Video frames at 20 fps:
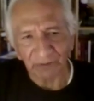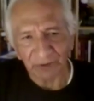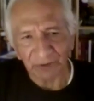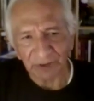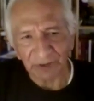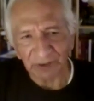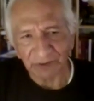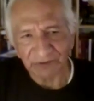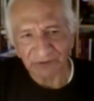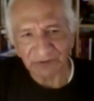
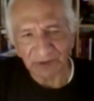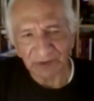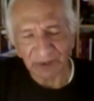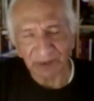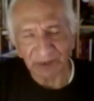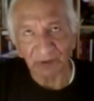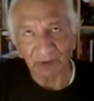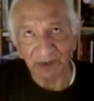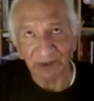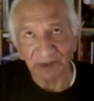when
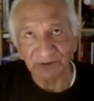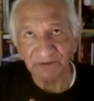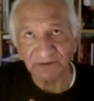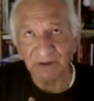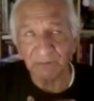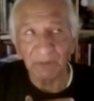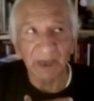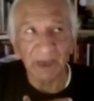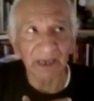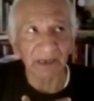I
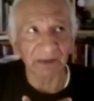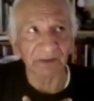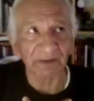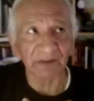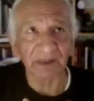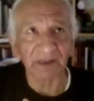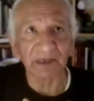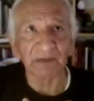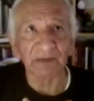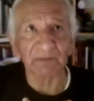sit back
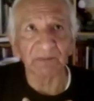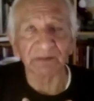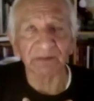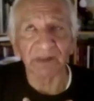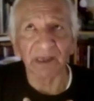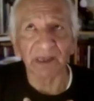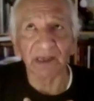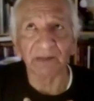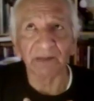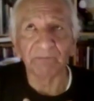and think
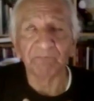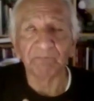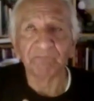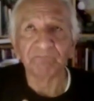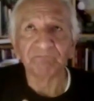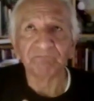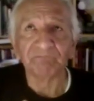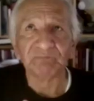about that,